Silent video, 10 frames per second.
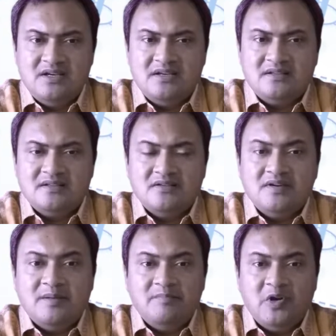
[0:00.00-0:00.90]
So
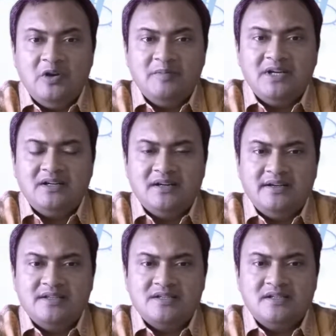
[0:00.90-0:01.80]
employment
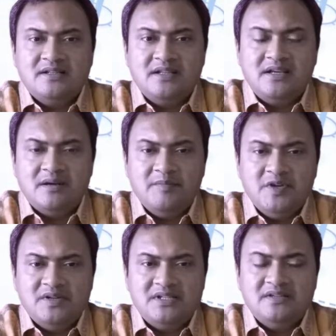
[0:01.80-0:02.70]
condition in the
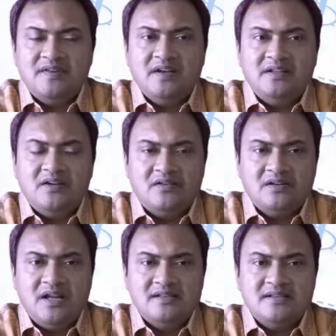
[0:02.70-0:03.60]
community where the
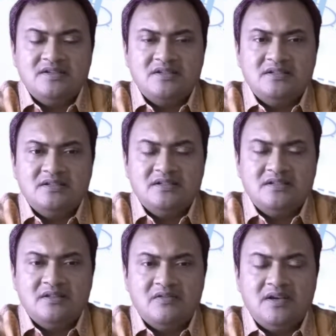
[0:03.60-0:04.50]
organization
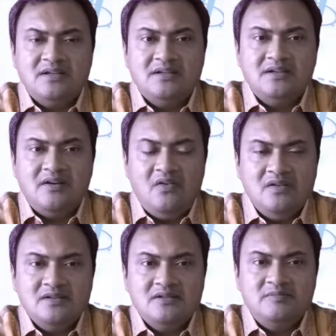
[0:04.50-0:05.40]
is located
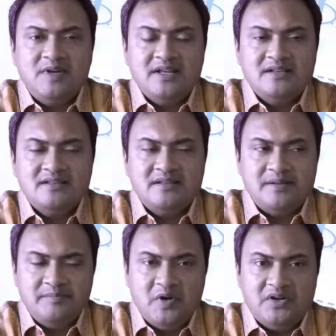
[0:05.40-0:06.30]
also plays an
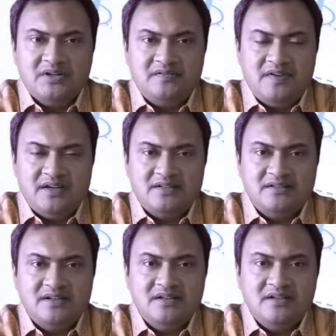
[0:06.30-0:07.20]
important factor
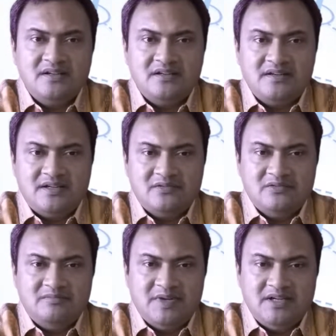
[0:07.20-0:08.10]
in
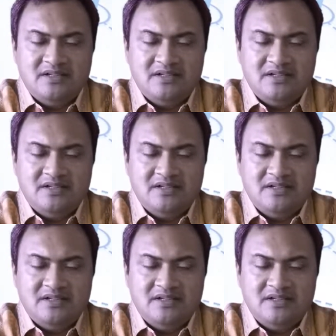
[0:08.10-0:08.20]
recruitment.